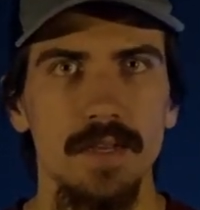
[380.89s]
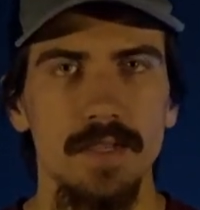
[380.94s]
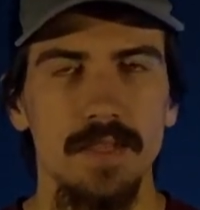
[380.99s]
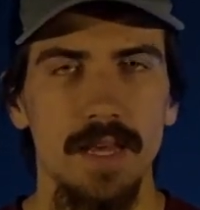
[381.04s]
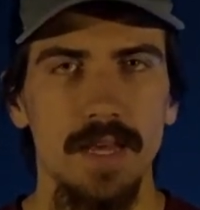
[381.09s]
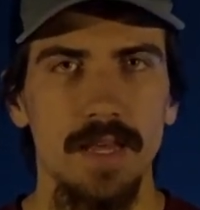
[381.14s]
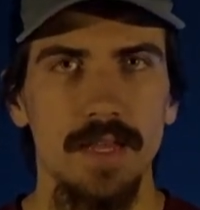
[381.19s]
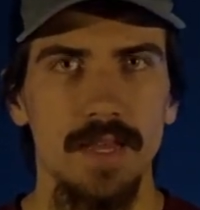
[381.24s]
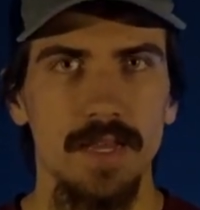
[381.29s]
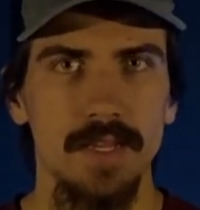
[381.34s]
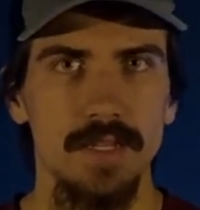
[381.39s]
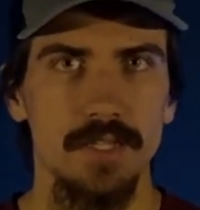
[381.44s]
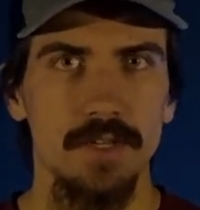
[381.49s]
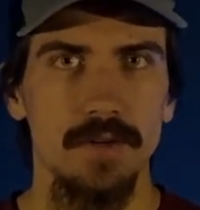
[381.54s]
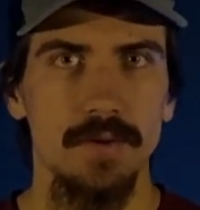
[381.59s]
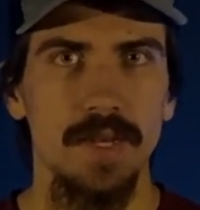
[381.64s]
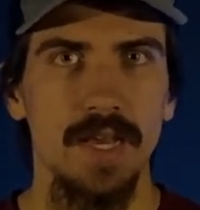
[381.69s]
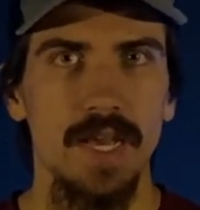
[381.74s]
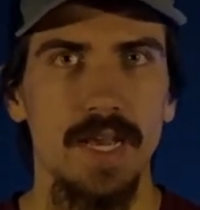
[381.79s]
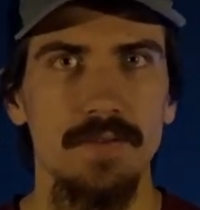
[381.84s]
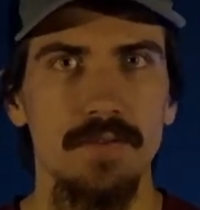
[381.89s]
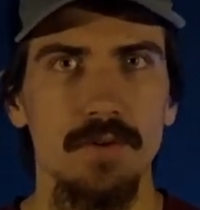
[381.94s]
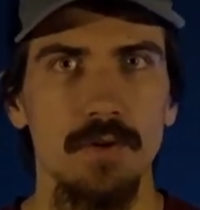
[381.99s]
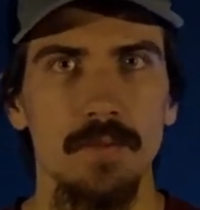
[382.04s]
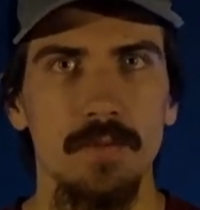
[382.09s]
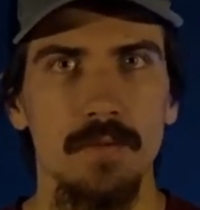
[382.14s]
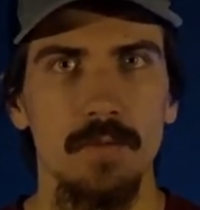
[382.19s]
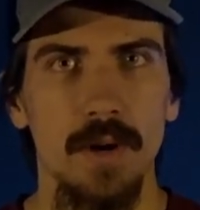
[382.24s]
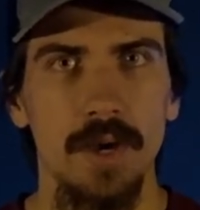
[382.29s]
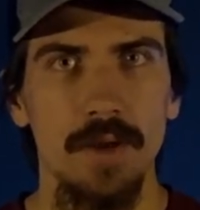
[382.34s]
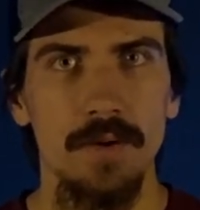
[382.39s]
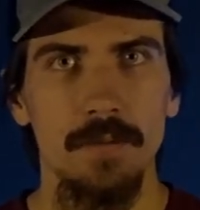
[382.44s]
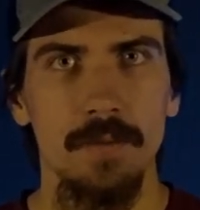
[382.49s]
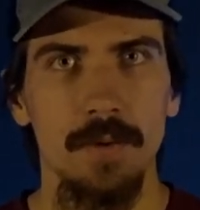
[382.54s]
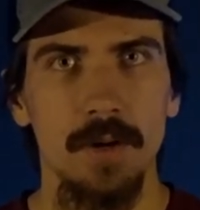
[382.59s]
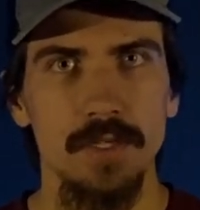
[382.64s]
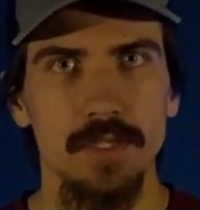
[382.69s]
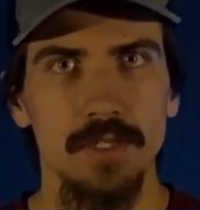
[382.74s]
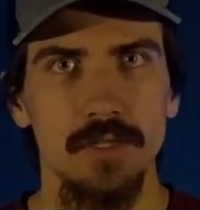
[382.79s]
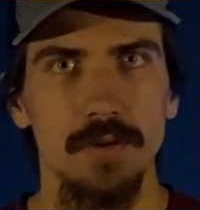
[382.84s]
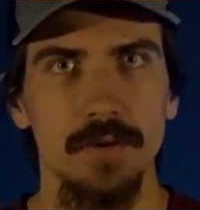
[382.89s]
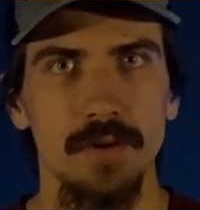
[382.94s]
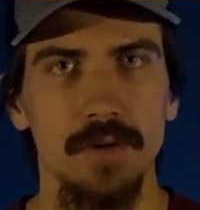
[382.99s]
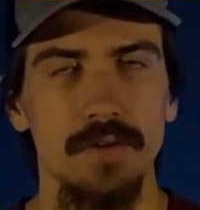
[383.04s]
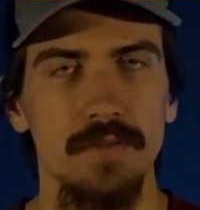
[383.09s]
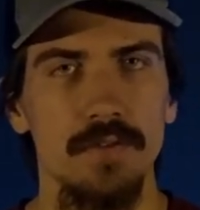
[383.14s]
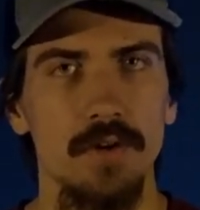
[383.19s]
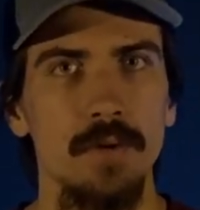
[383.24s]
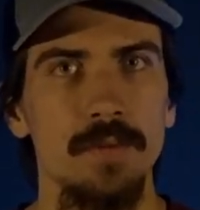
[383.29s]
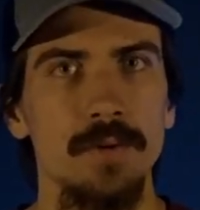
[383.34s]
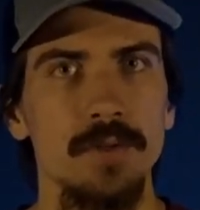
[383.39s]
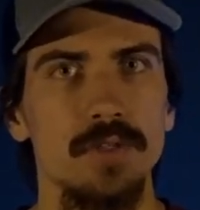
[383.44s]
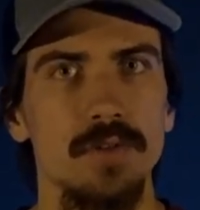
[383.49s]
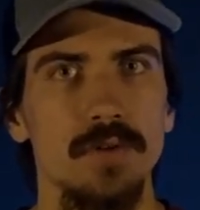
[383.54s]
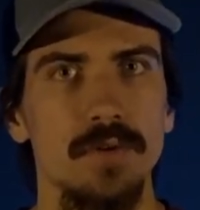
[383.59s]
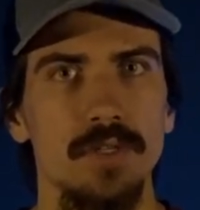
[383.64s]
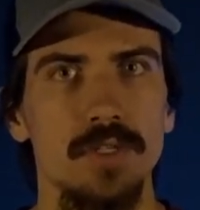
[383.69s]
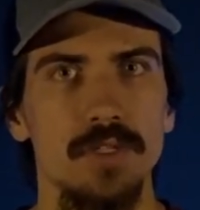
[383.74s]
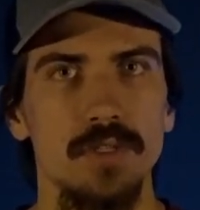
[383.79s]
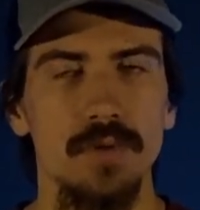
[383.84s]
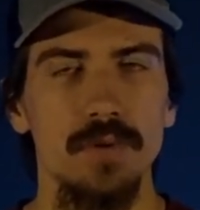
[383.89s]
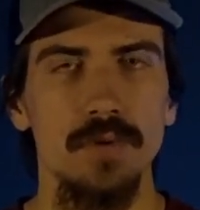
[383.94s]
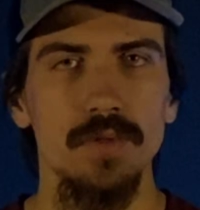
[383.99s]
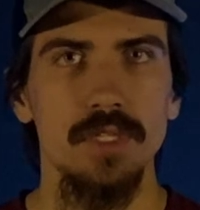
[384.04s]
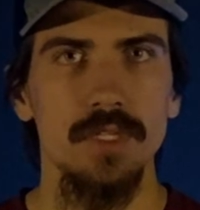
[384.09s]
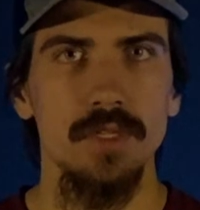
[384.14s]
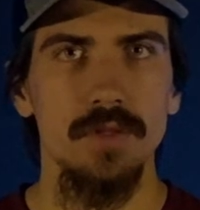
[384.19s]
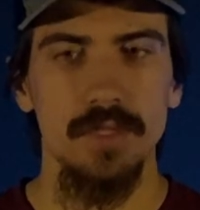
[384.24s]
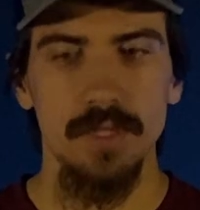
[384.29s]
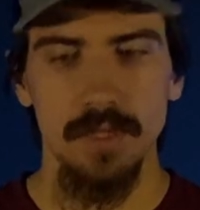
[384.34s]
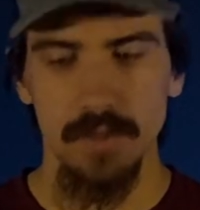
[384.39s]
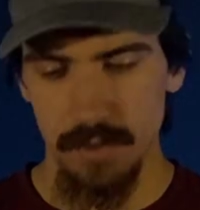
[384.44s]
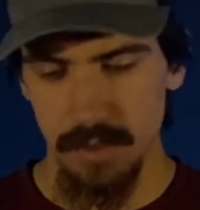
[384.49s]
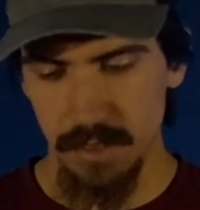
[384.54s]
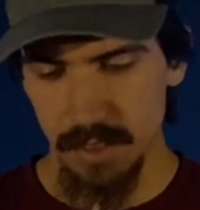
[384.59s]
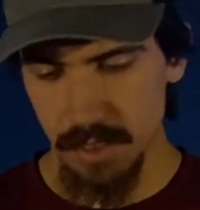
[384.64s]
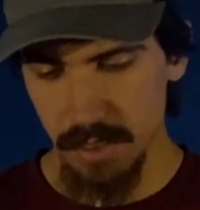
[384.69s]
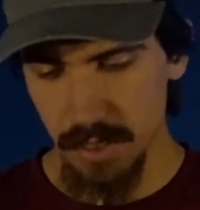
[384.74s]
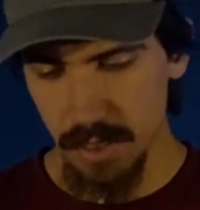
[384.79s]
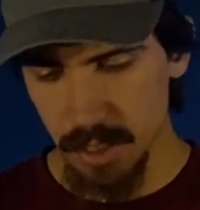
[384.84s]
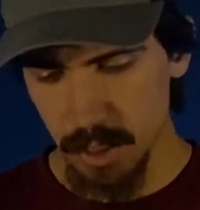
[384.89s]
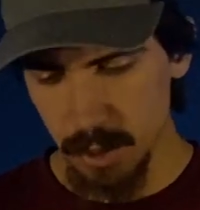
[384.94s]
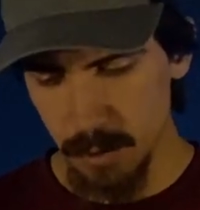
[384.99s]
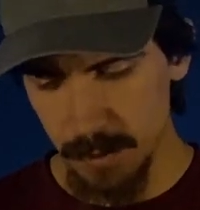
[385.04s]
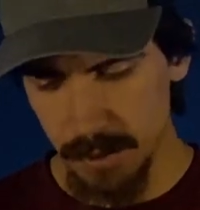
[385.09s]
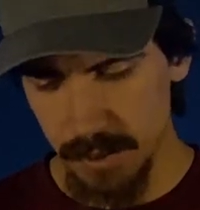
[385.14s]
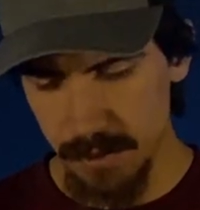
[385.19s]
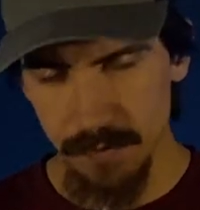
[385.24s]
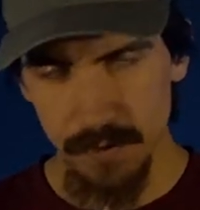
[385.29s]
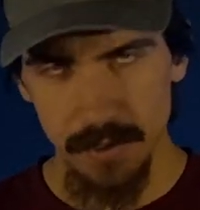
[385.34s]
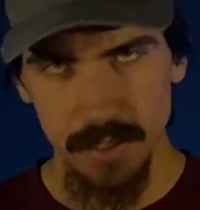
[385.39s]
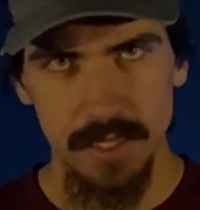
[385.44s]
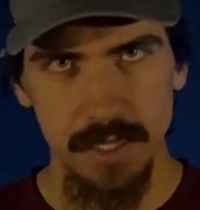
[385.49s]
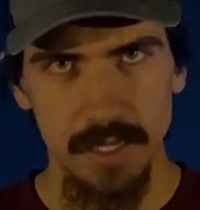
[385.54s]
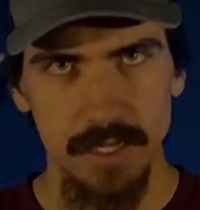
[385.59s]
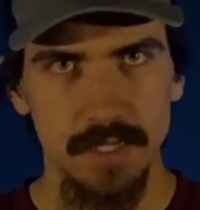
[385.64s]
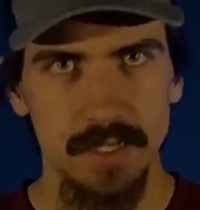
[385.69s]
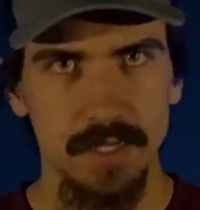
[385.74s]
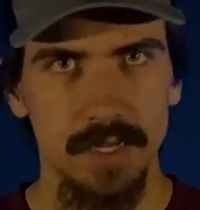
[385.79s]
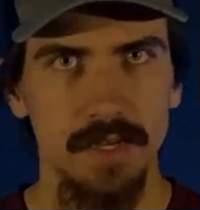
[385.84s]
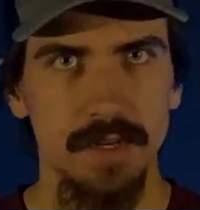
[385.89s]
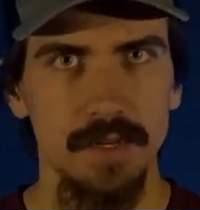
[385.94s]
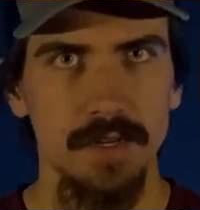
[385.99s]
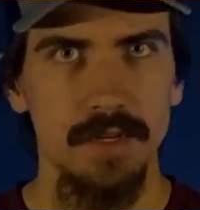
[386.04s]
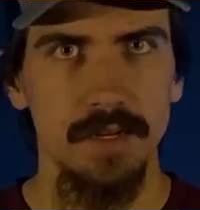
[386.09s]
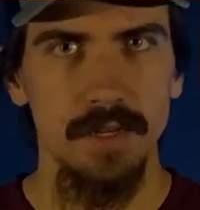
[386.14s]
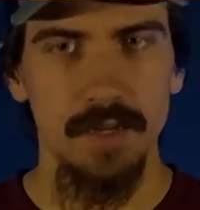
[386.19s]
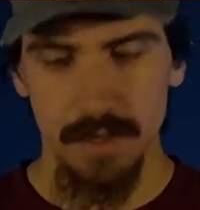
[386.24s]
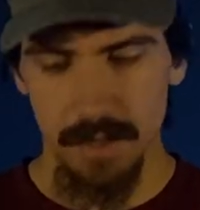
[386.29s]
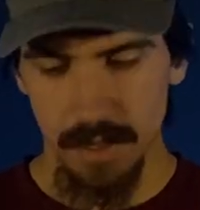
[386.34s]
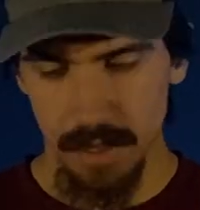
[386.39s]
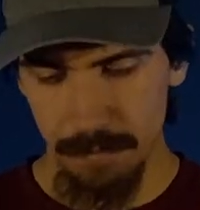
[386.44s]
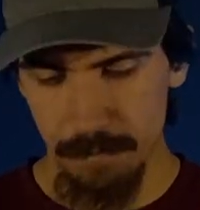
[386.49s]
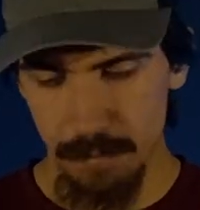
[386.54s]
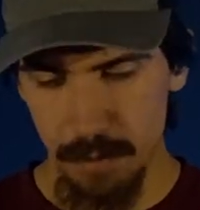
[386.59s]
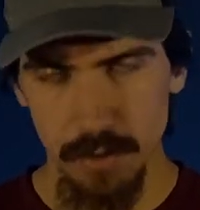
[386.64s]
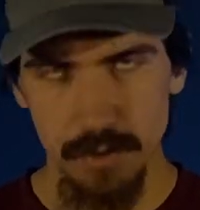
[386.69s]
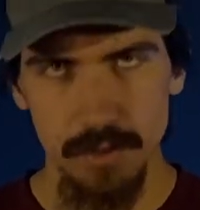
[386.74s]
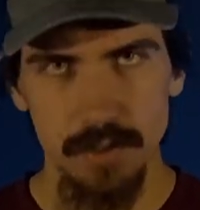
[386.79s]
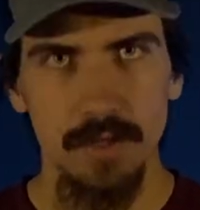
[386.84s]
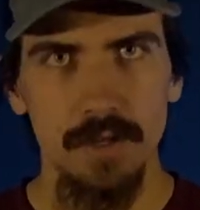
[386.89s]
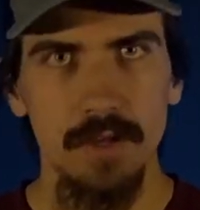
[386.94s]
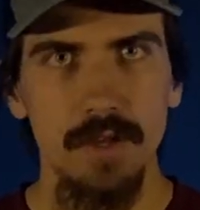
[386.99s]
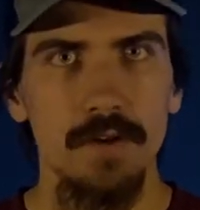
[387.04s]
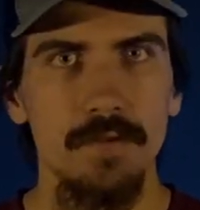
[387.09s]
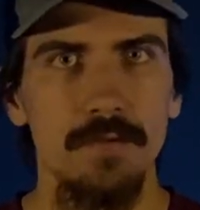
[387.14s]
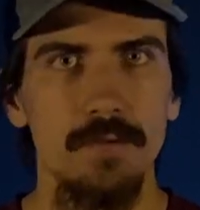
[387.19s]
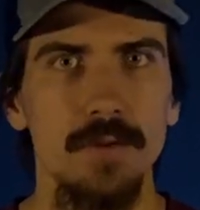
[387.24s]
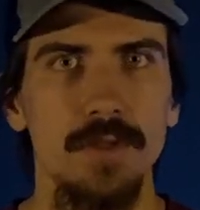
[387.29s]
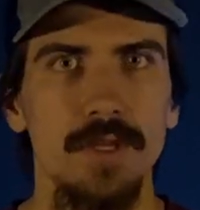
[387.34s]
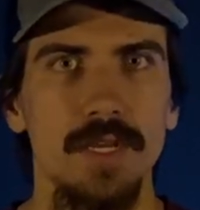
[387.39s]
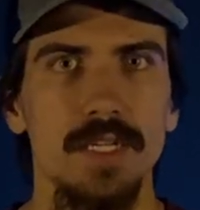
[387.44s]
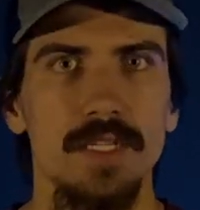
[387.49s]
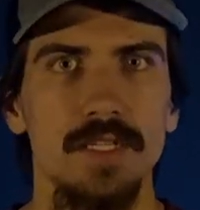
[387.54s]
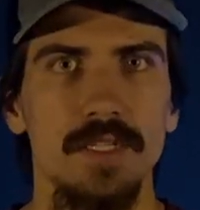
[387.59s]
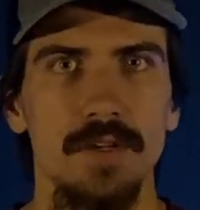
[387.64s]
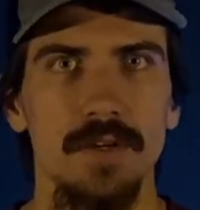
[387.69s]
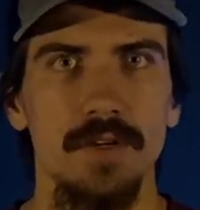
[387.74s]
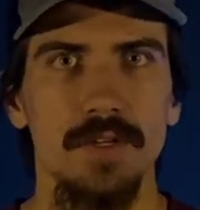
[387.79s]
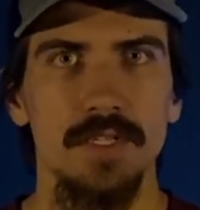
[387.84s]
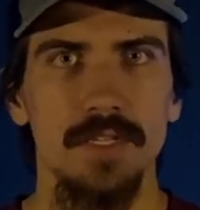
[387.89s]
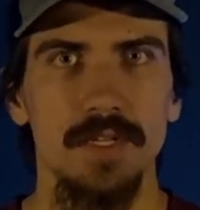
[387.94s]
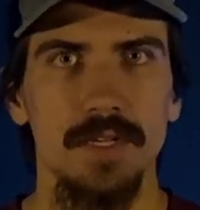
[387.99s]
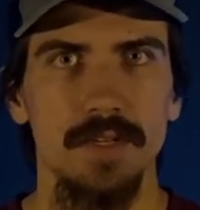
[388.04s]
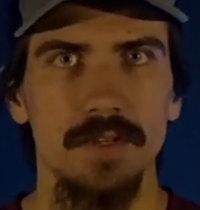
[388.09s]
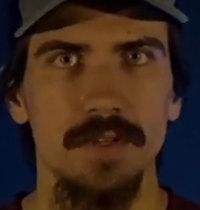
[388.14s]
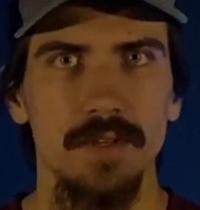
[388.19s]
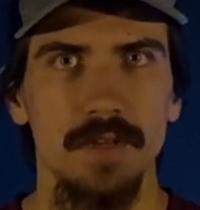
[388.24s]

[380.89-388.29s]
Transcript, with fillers: that is going to have a wide repository of open source tools and utilities specifically designated and built for the SDR stick.